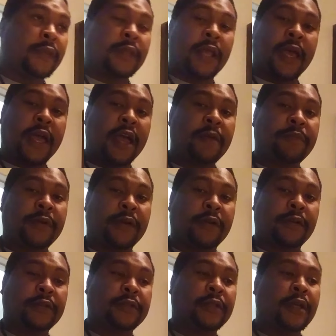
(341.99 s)
And I have
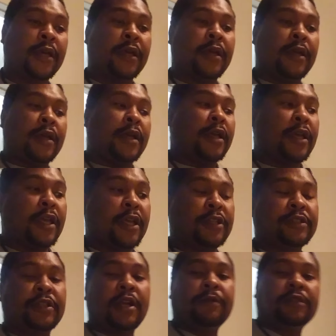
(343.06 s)
parents,
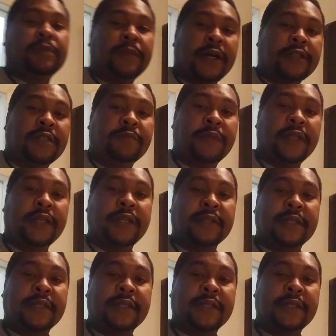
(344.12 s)
it's their responsibility